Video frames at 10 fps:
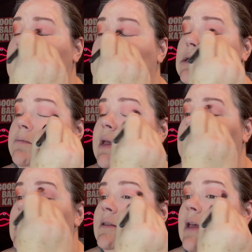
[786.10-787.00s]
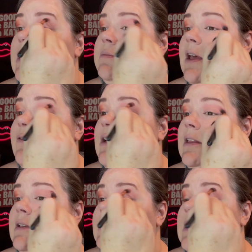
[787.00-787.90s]
does make sense. I am
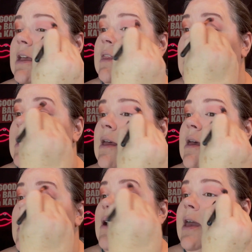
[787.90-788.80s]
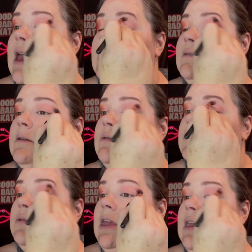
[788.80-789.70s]
definitely seeing that. Okay, so
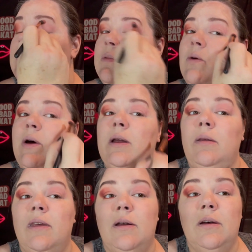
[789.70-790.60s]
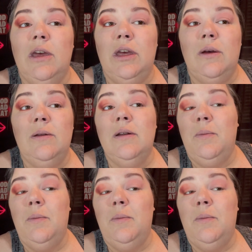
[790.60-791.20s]
Dream, what a little cute little